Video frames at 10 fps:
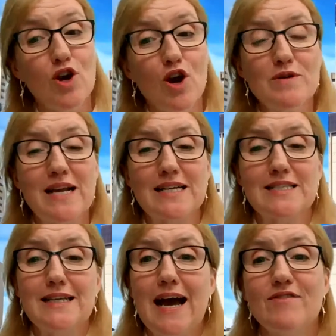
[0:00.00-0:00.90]
you go,
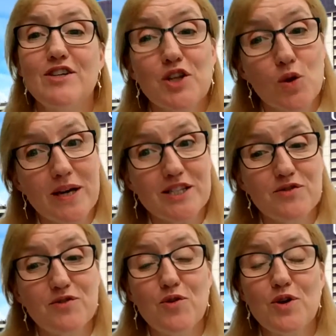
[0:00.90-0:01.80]
Natalie, I have another
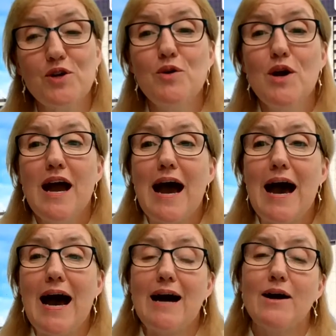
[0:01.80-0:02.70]
question for you.
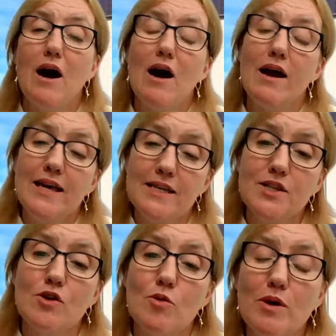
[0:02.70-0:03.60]
Is
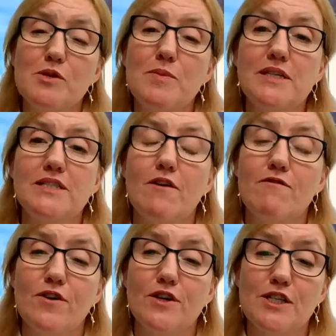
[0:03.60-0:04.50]
there a possibility of
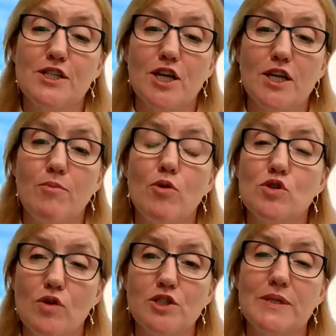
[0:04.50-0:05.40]
further study,
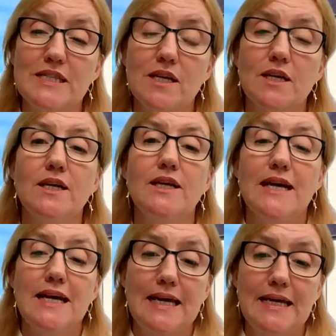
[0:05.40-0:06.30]
postgraduate study,
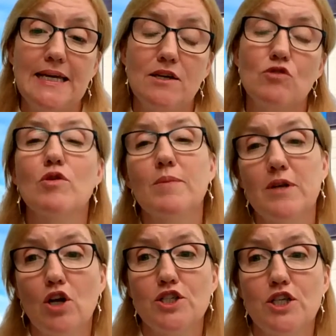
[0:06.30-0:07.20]
in
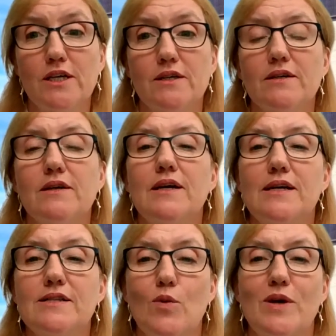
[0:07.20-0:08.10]
criminology?
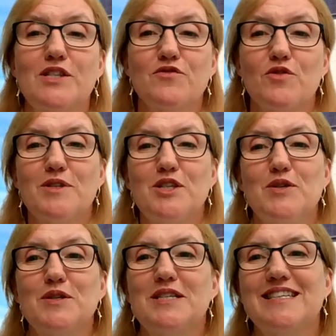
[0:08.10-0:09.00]
It's a question from a
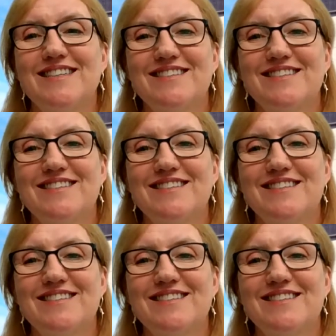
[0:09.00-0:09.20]
student.